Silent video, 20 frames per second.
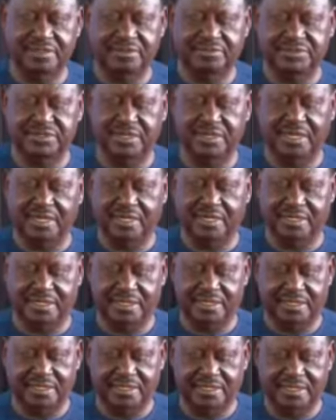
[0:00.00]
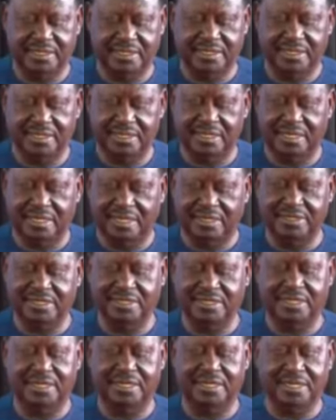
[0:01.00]
of Sahara and the
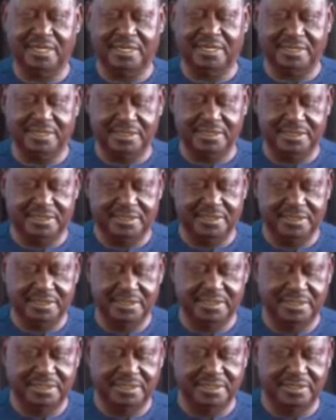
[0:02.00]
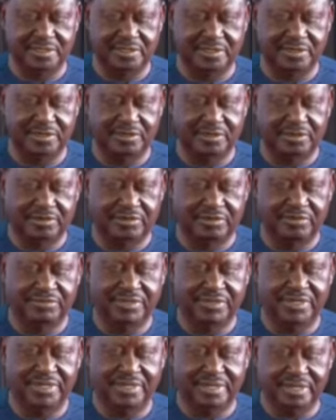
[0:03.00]
Kalahari, from the
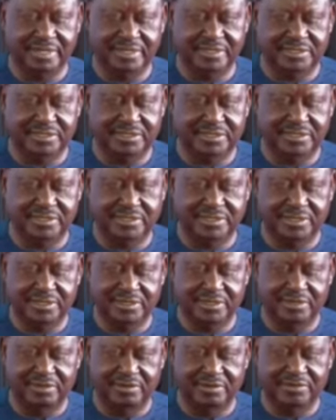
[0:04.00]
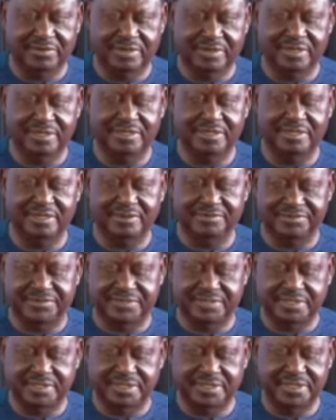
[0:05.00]
lakes of great
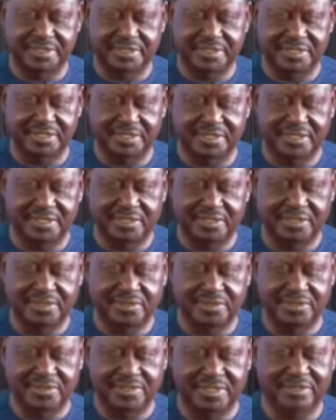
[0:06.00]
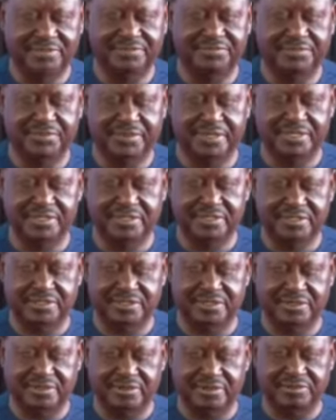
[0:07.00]
rifts to the rainforests
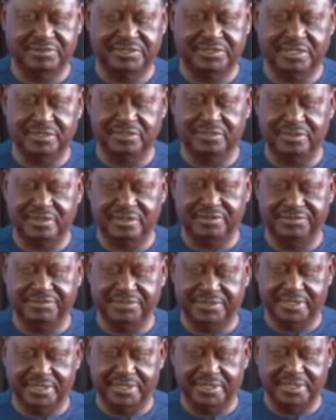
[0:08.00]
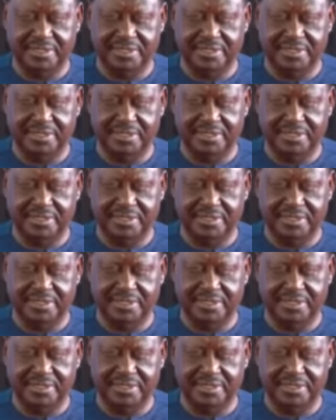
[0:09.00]
of Central Africa,